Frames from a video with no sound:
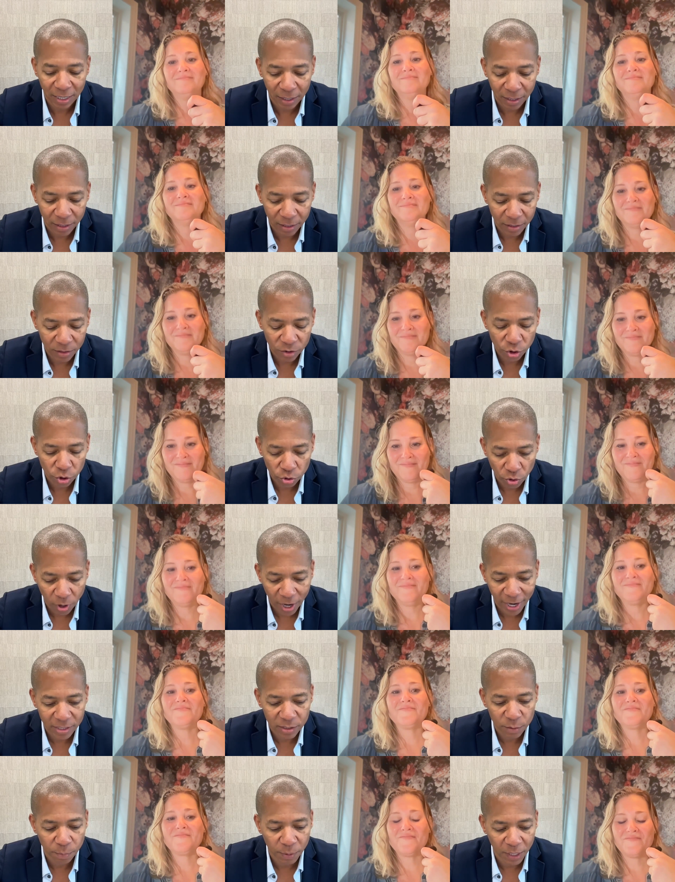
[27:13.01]
Speaker 1: it
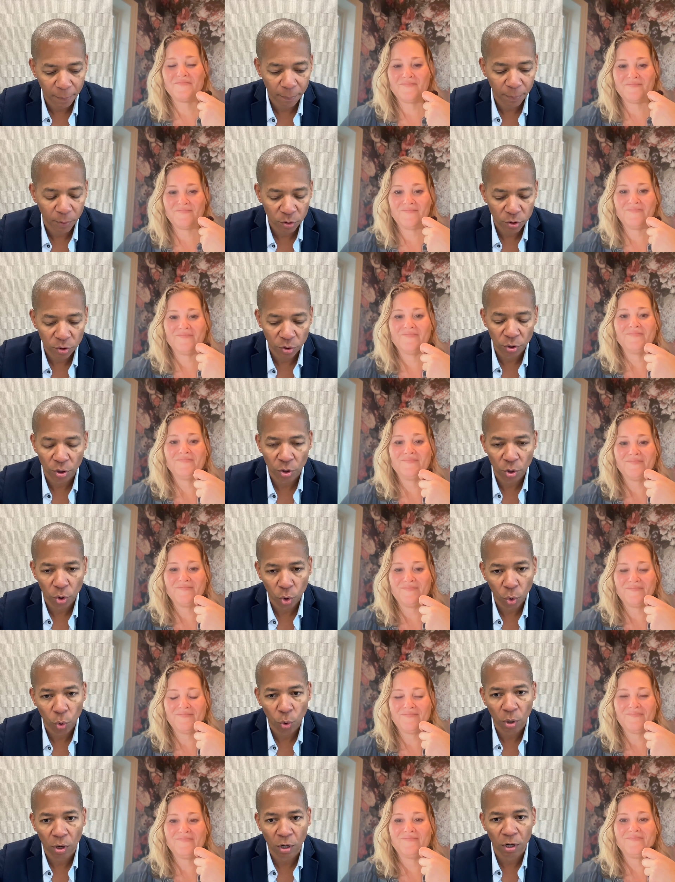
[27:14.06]
strikes people to the
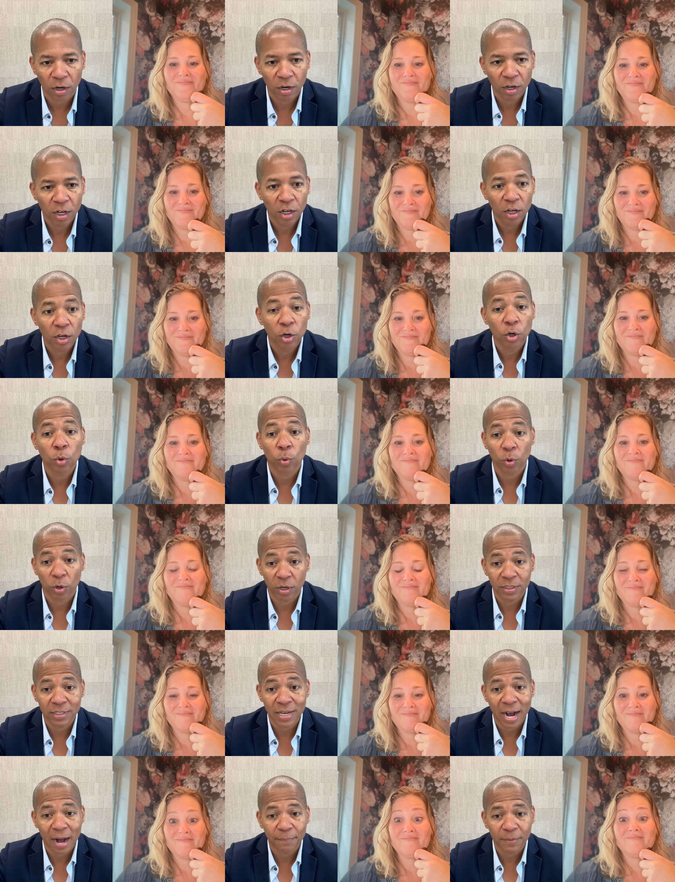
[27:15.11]
core who were
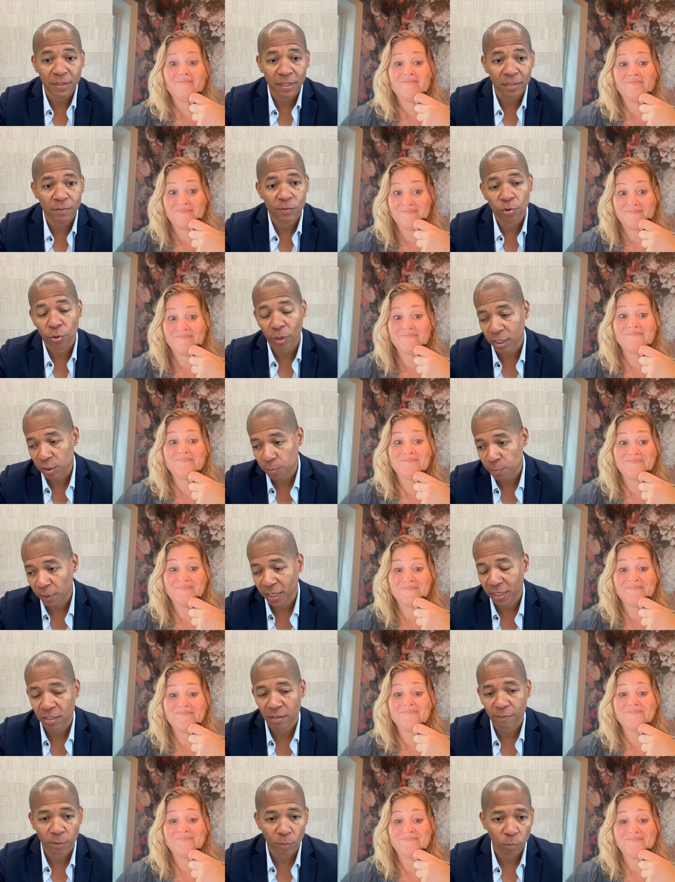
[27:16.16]
adopted,
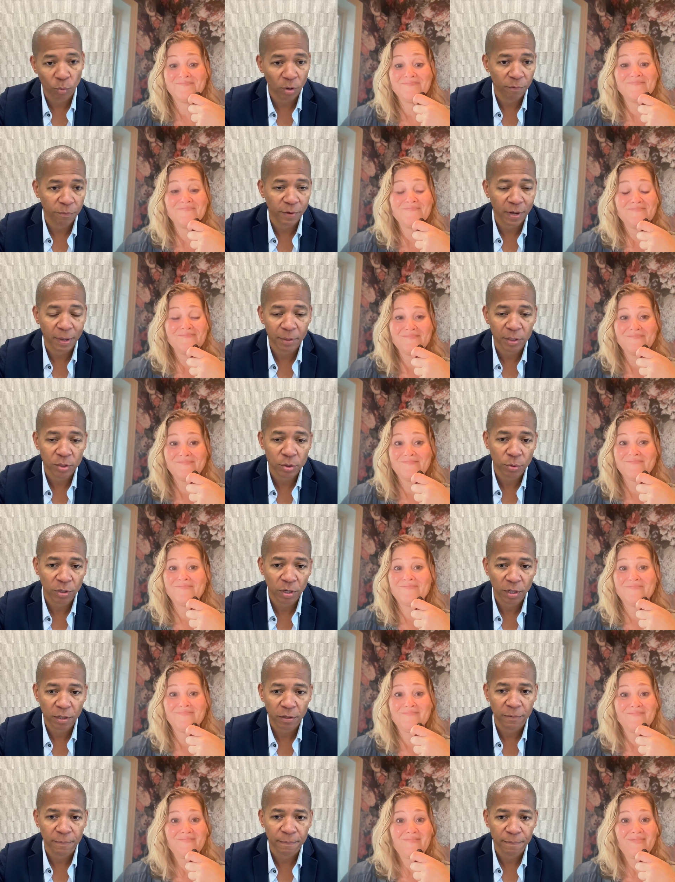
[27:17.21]
transplanted from one family to
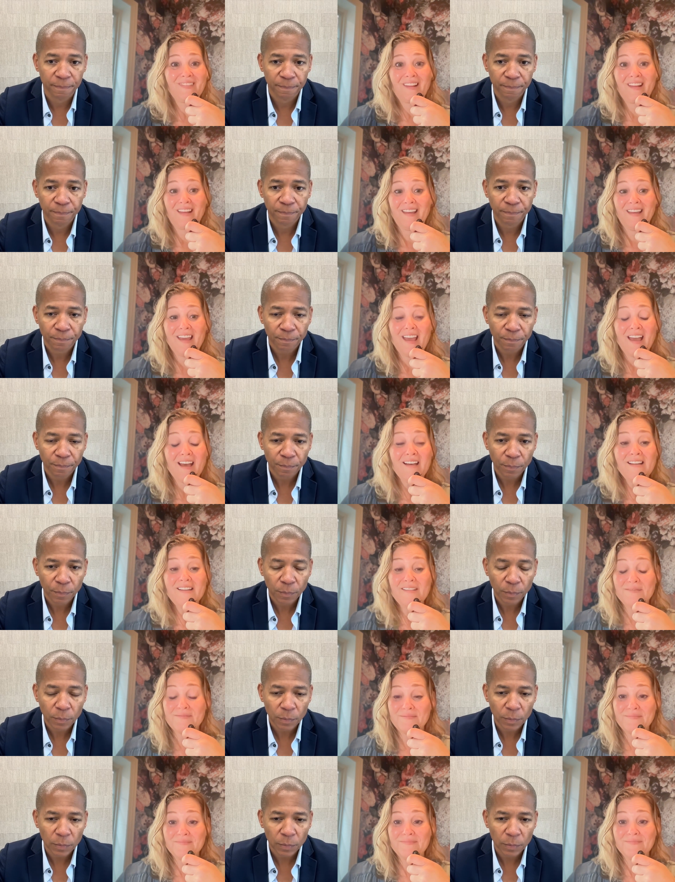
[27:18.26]
another.
Speaker 2: Yeah.
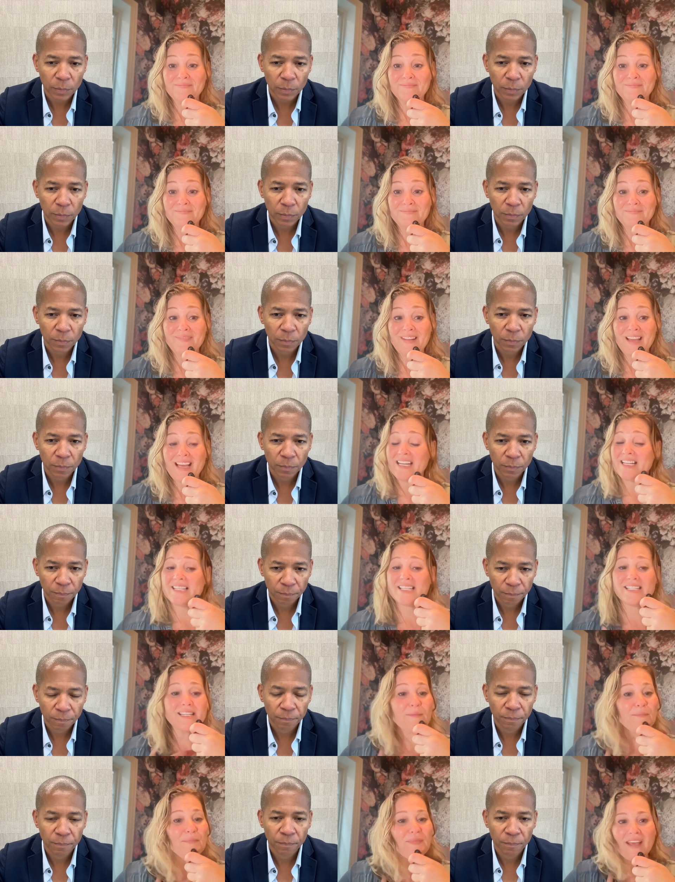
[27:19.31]
And it's
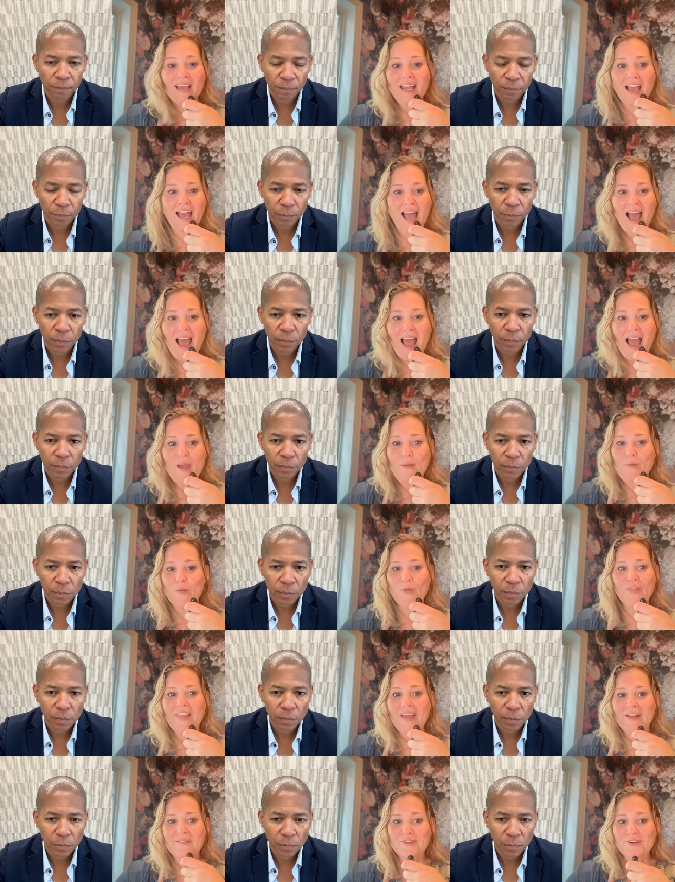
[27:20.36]
something I will
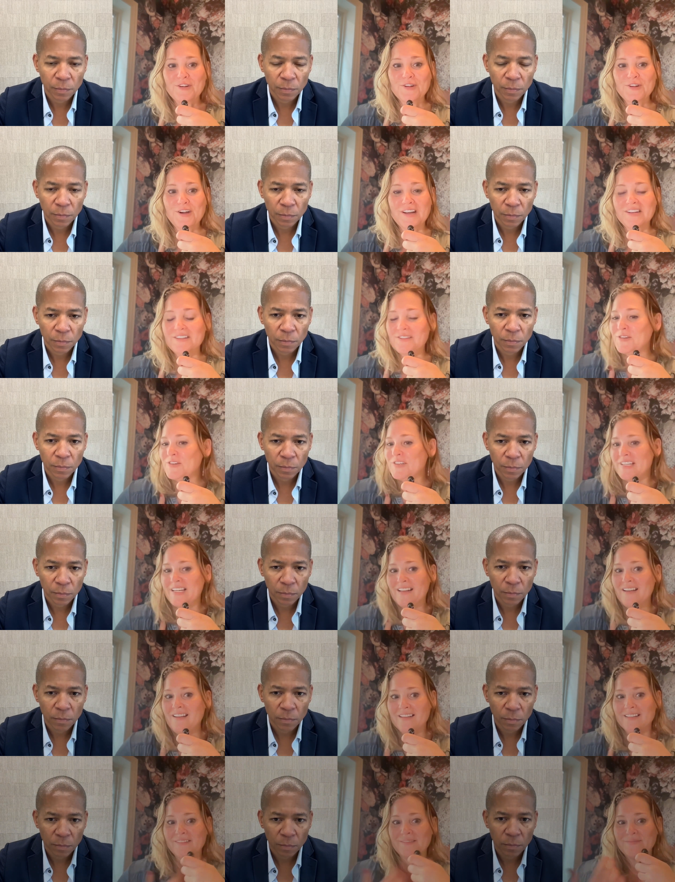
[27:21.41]
never
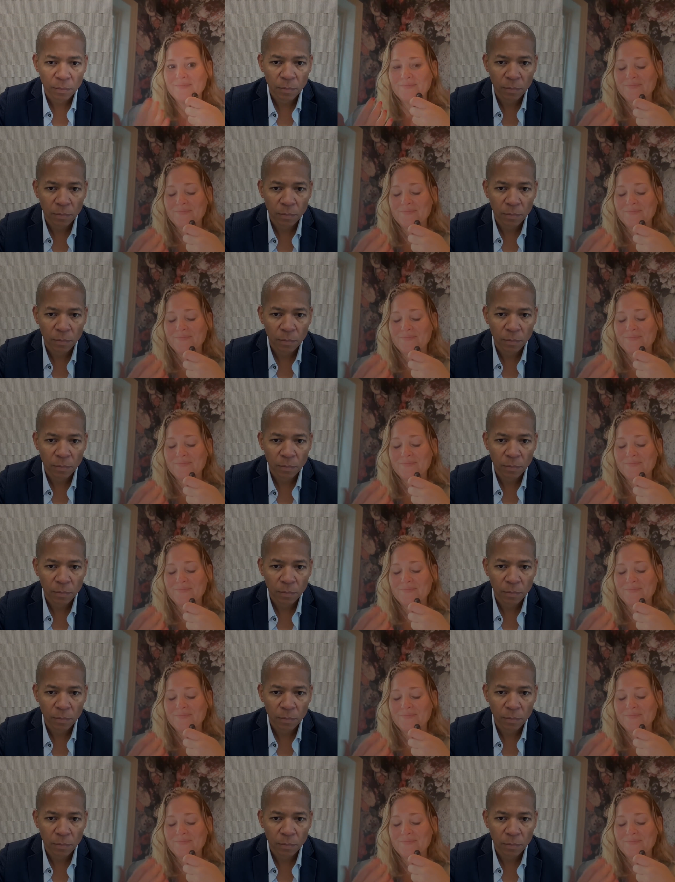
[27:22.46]
understand.